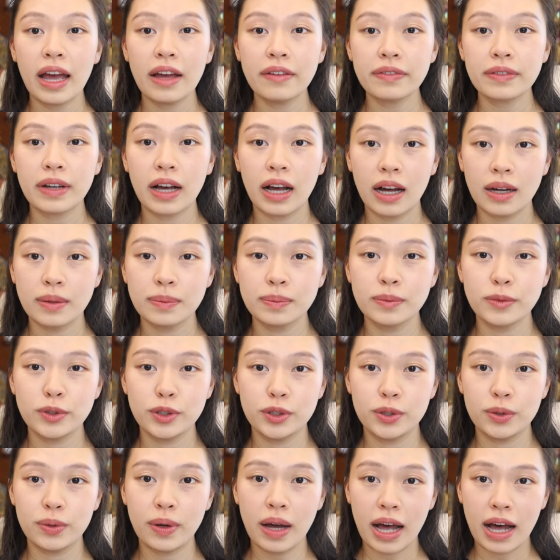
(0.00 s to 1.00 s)
have come
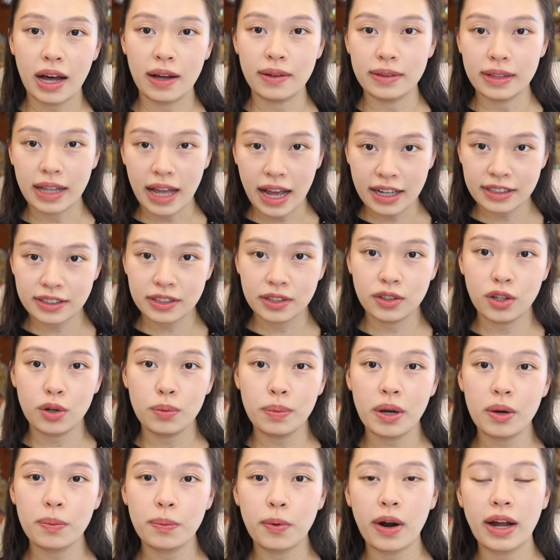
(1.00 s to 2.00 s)
to our last
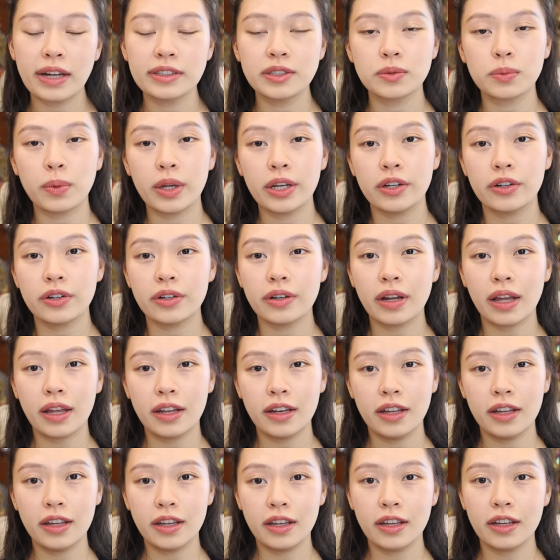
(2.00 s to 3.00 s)
Nobel Prize winner
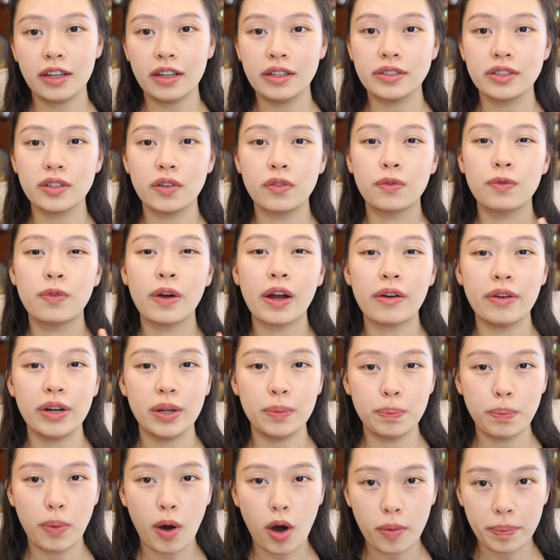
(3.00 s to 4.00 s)
and he is a very
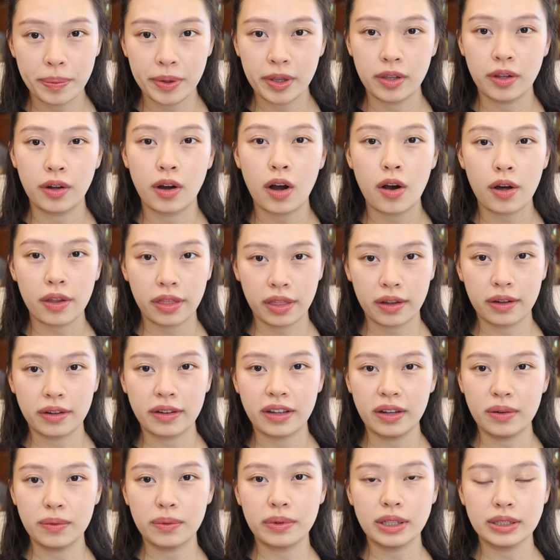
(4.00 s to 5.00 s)
popular author
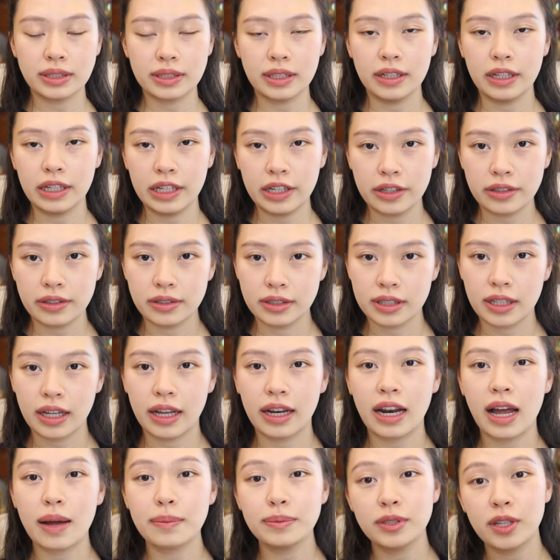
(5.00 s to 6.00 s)
in recent years.
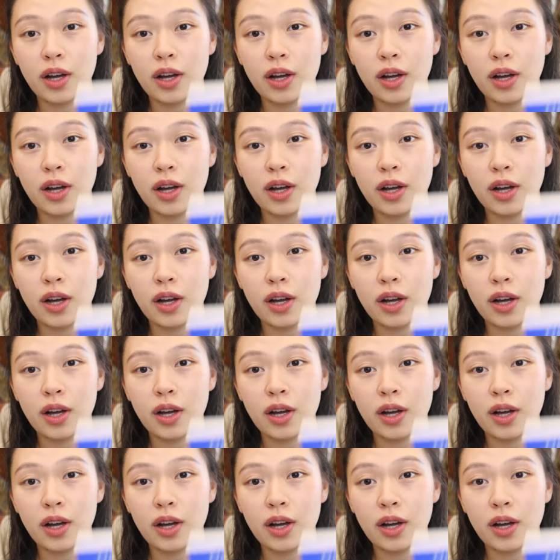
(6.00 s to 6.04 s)
And I'm